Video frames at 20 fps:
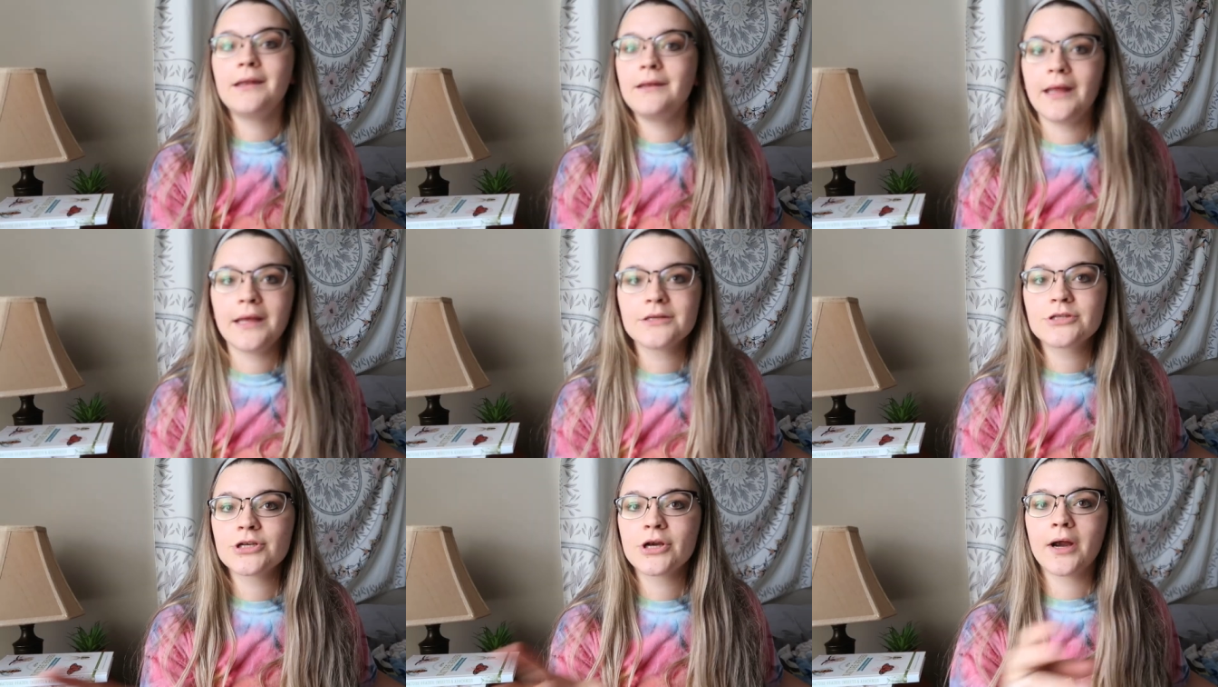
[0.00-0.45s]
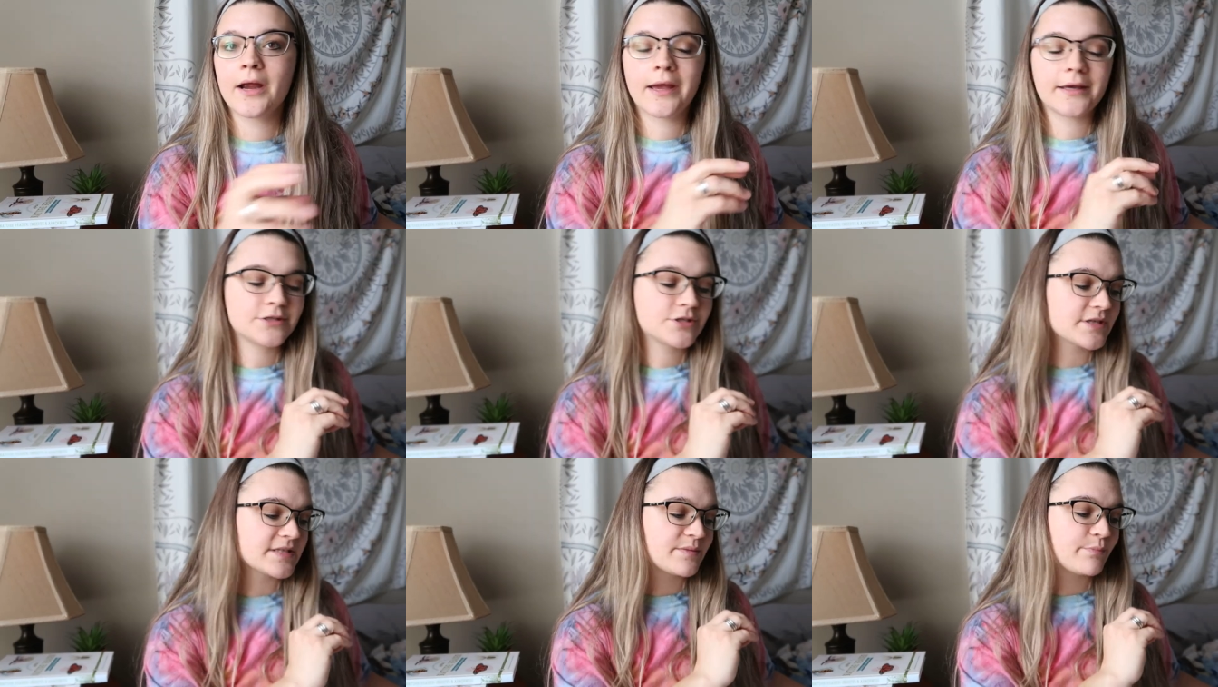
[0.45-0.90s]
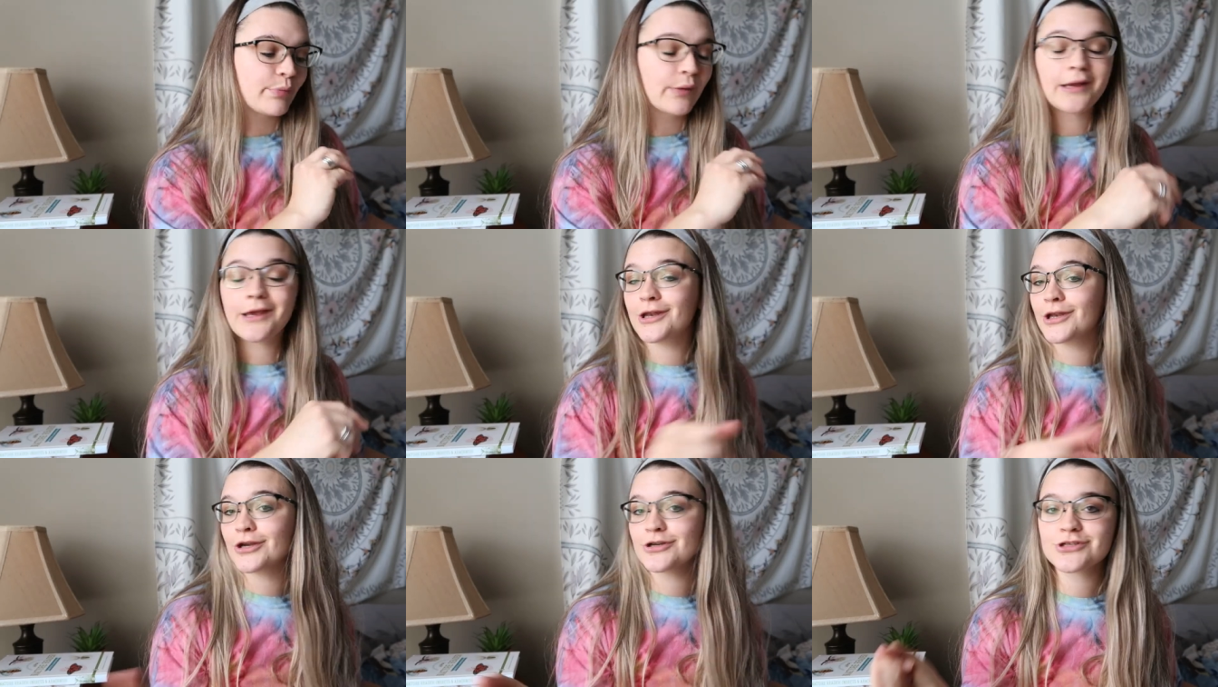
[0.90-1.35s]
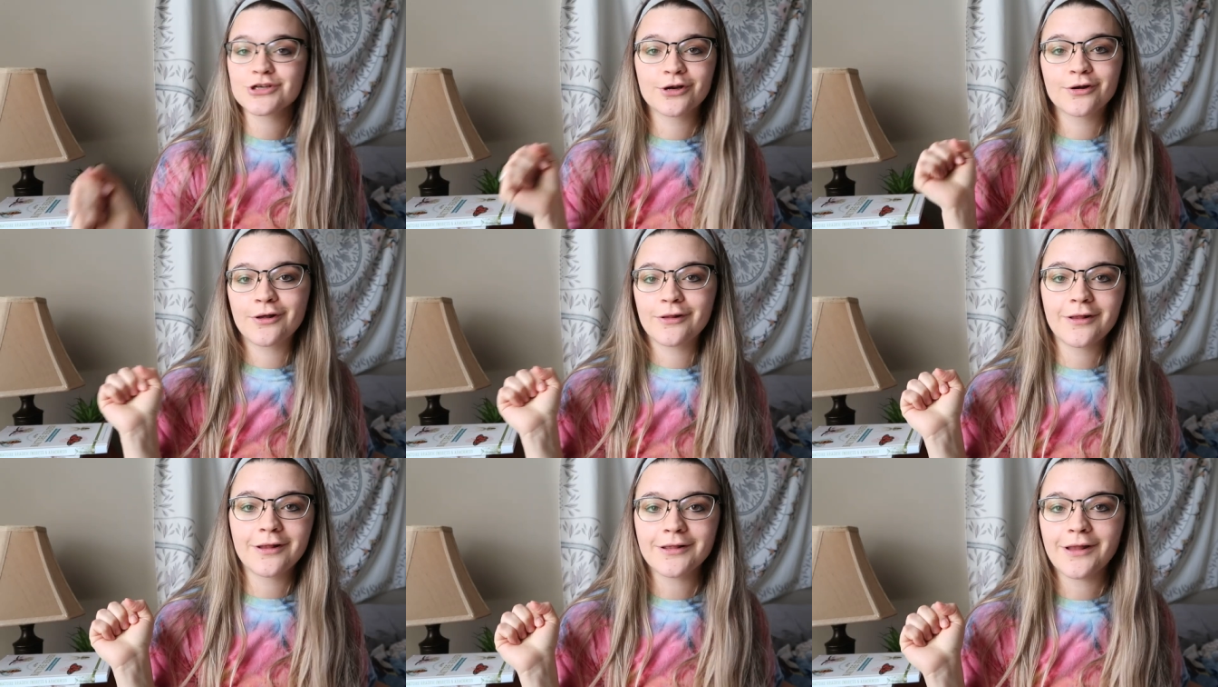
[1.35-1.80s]
in nature and just bringing your
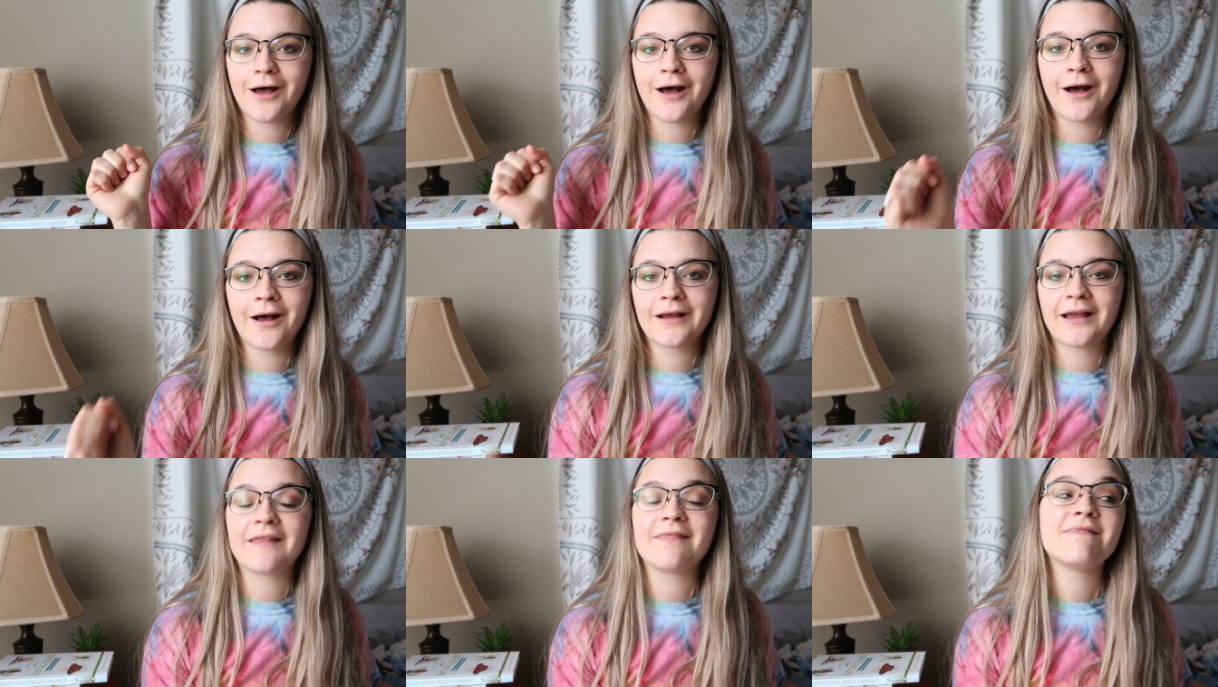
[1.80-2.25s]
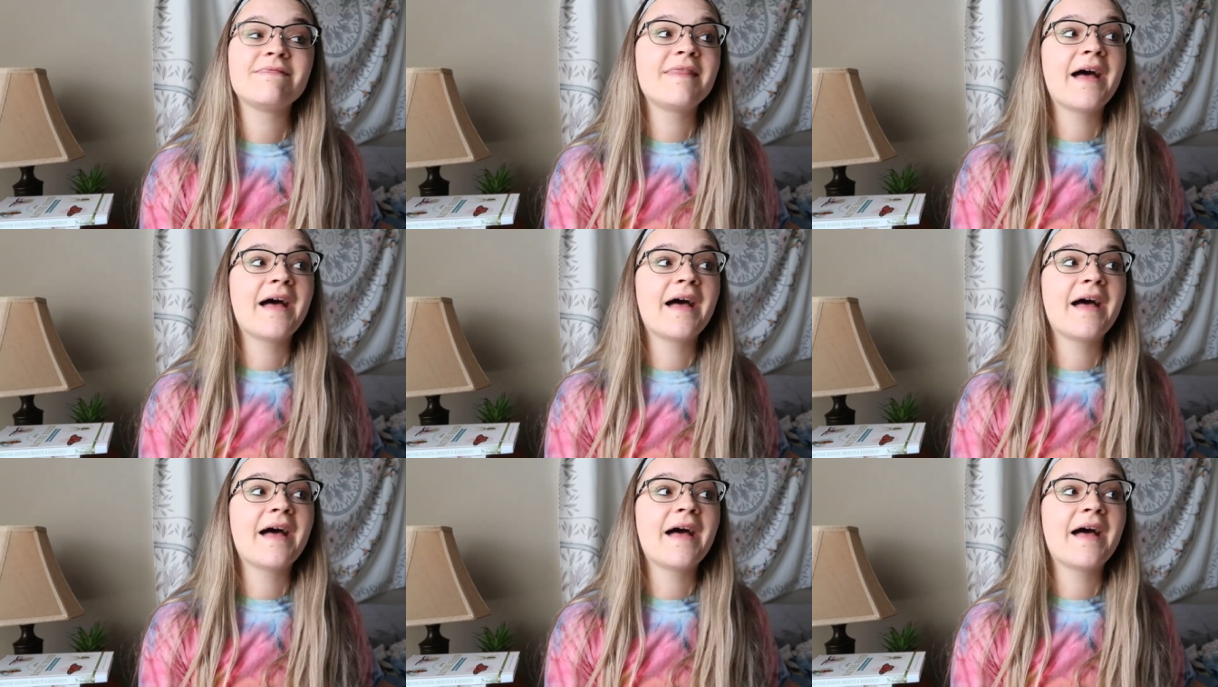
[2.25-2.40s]
journal along and